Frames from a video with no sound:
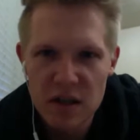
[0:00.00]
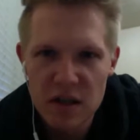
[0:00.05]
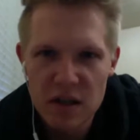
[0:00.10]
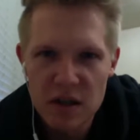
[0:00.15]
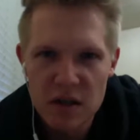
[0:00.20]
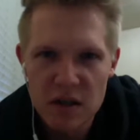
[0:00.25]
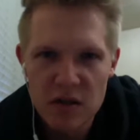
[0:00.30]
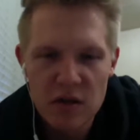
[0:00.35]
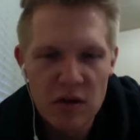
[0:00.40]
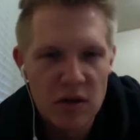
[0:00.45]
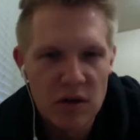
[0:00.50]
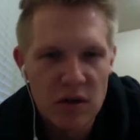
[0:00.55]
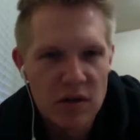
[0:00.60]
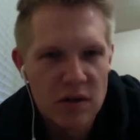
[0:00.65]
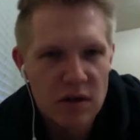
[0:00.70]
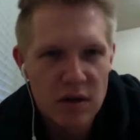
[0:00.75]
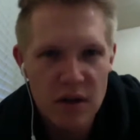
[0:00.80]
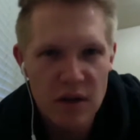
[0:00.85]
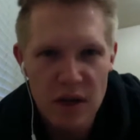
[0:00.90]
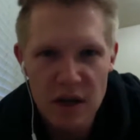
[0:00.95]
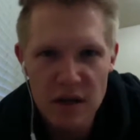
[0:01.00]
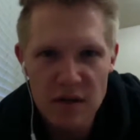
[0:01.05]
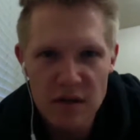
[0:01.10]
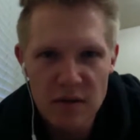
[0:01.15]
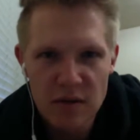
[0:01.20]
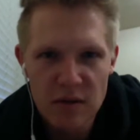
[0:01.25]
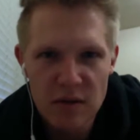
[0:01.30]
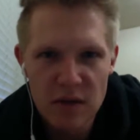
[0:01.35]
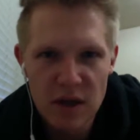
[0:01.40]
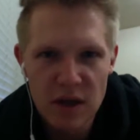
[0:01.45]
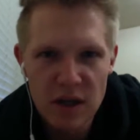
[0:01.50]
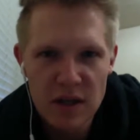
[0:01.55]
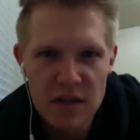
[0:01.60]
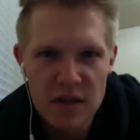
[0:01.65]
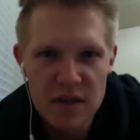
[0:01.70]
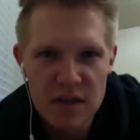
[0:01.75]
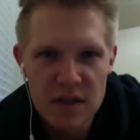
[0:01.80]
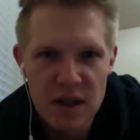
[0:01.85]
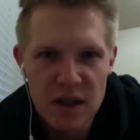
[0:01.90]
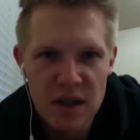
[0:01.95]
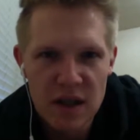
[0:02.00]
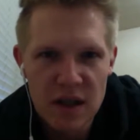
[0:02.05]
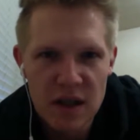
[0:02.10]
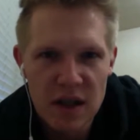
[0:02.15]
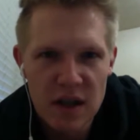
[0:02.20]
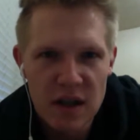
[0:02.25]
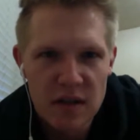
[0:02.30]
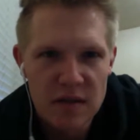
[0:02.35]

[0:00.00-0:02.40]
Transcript: Cool. Okay. Well, I understand that.